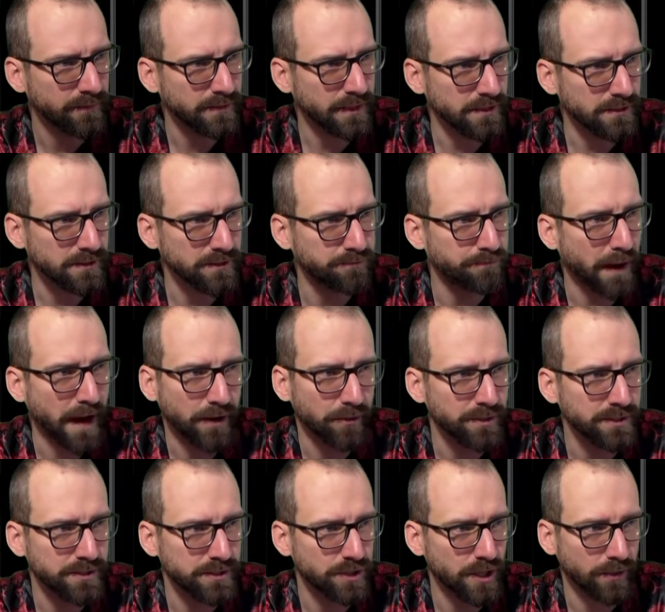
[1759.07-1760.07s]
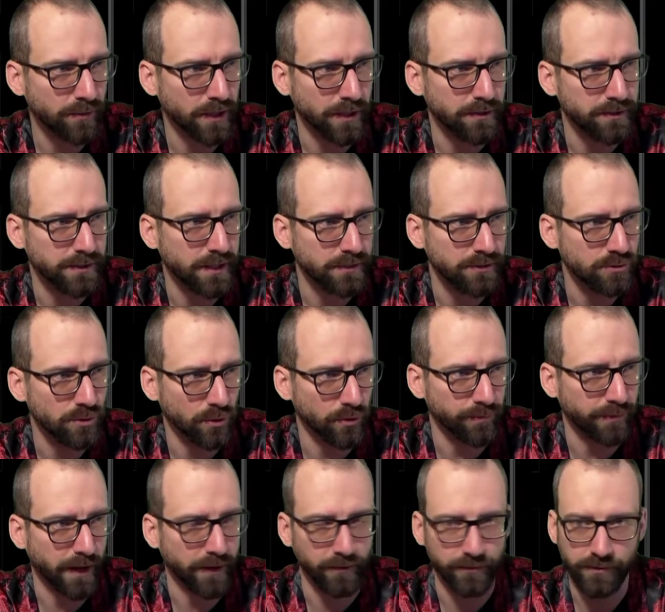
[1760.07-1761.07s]
Tesla's batteries and generators and
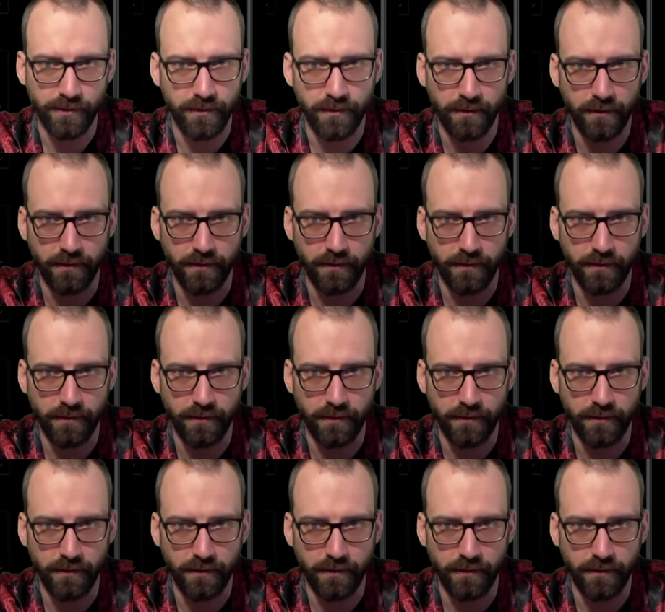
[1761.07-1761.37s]
solar panels.